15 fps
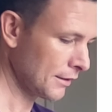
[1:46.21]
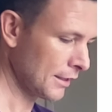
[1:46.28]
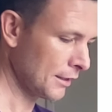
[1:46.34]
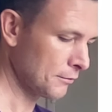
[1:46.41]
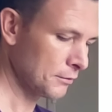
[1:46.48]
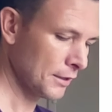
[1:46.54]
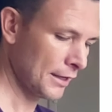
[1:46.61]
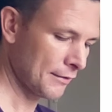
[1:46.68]
I
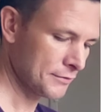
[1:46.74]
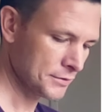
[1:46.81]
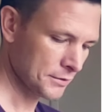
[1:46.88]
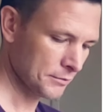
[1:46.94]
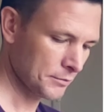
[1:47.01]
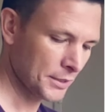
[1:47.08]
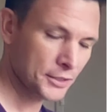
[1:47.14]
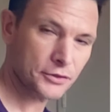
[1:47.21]
will have
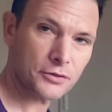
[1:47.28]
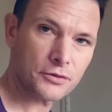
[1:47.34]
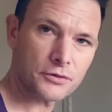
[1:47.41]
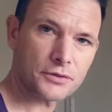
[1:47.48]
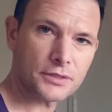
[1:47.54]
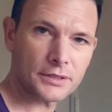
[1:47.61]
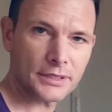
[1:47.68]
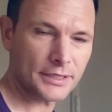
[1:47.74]
some
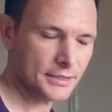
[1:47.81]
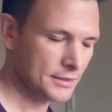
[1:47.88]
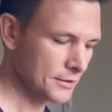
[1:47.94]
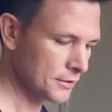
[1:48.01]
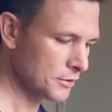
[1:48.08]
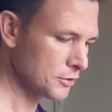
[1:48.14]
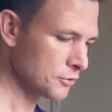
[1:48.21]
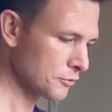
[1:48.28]
pictures and links in
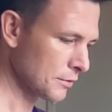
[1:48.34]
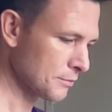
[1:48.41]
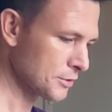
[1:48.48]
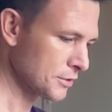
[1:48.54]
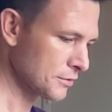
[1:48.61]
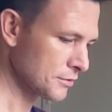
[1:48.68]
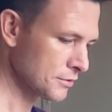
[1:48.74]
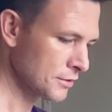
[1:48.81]
the
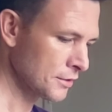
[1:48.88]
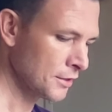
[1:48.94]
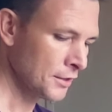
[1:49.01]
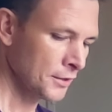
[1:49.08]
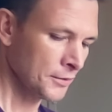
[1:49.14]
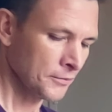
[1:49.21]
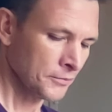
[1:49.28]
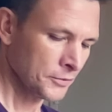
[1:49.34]
descriptions
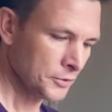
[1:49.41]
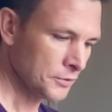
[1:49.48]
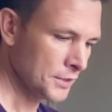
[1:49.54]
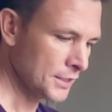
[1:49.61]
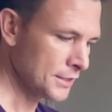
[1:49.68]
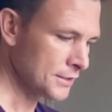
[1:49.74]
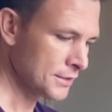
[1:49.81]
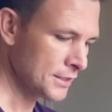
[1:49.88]
to these.